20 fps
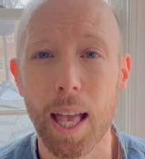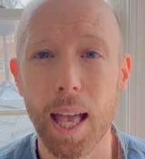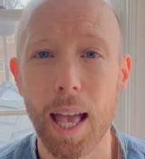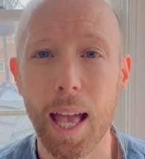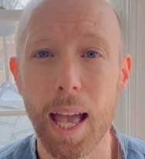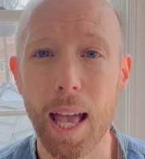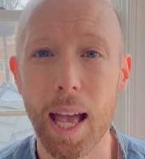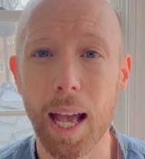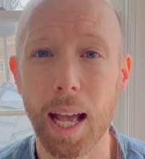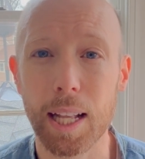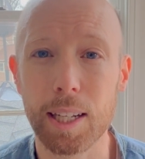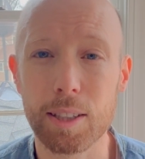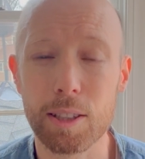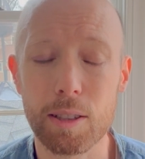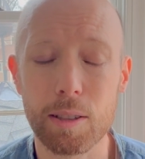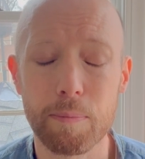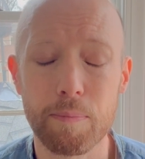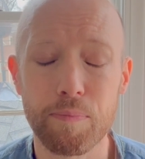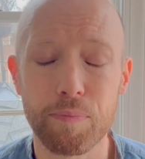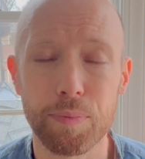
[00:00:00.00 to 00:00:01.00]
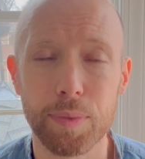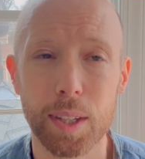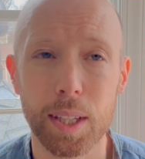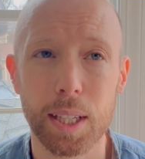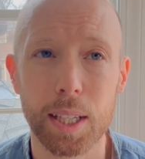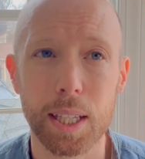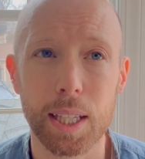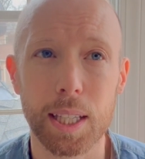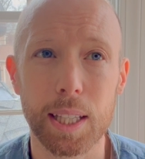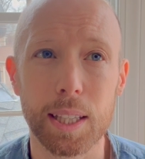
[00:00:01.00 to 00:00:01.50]
And
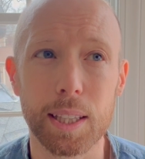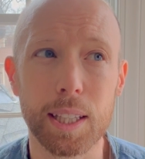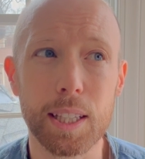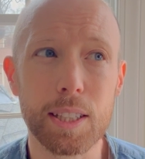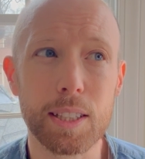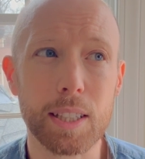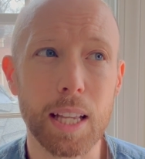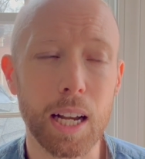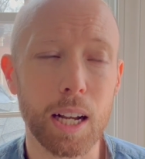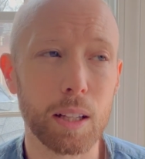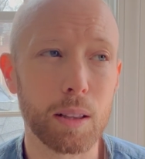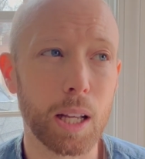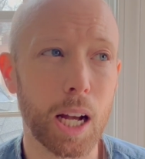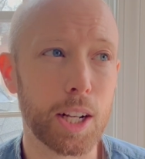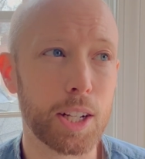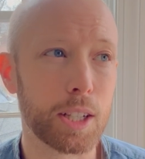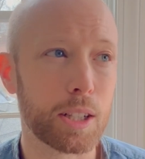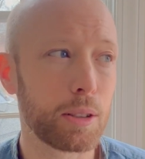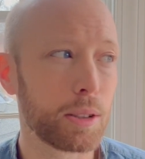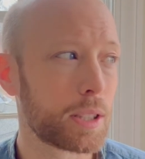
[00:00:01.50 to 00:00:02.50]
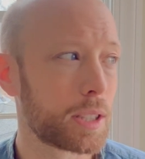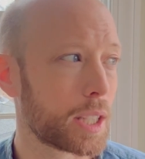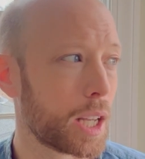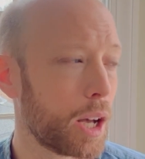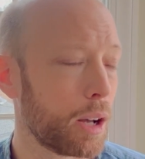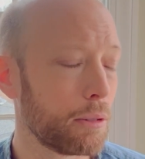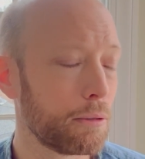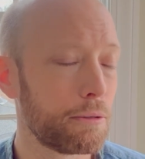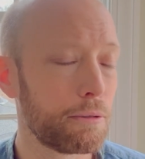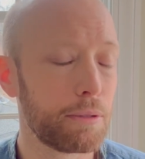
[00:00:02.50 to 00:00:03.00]
this psychological
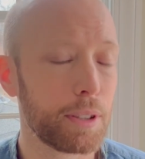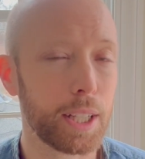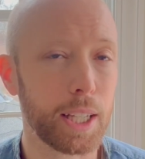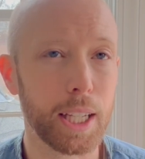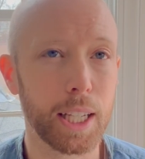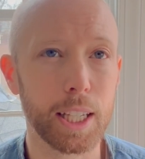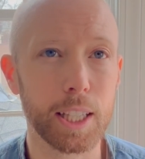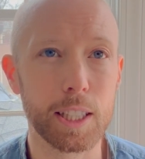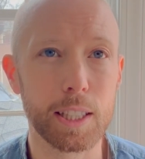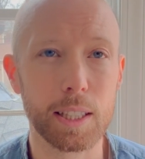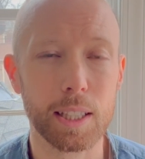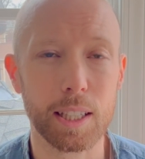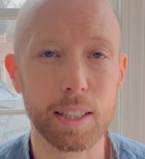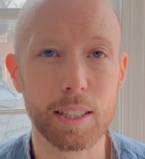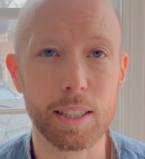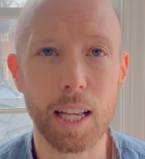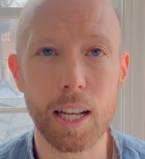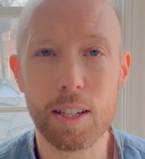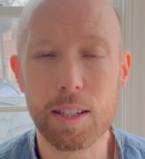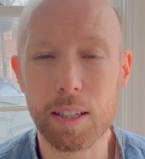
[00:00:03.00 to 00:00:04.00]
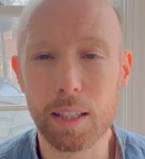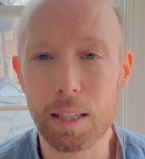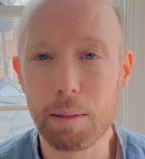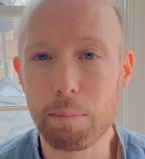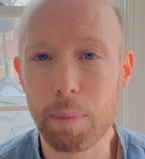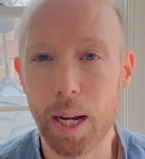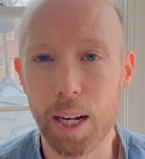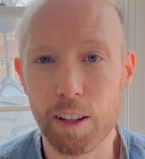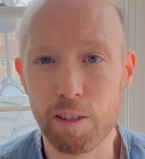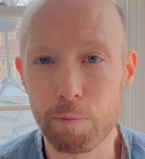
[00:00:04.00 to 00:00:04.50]
self is essentially
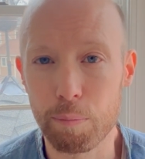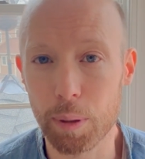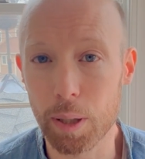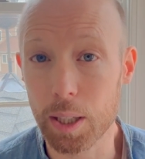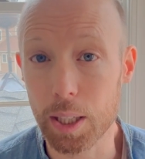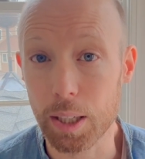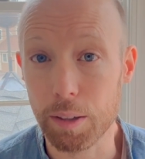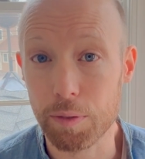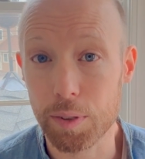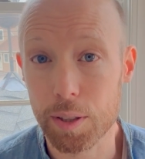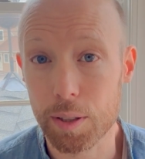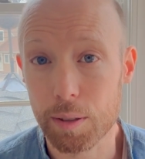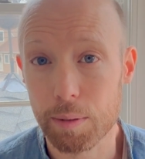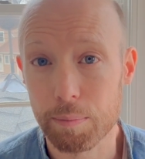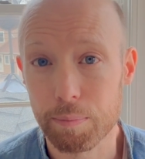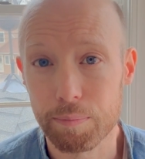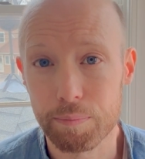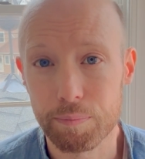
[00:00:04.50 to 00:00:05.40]
made of beliefs.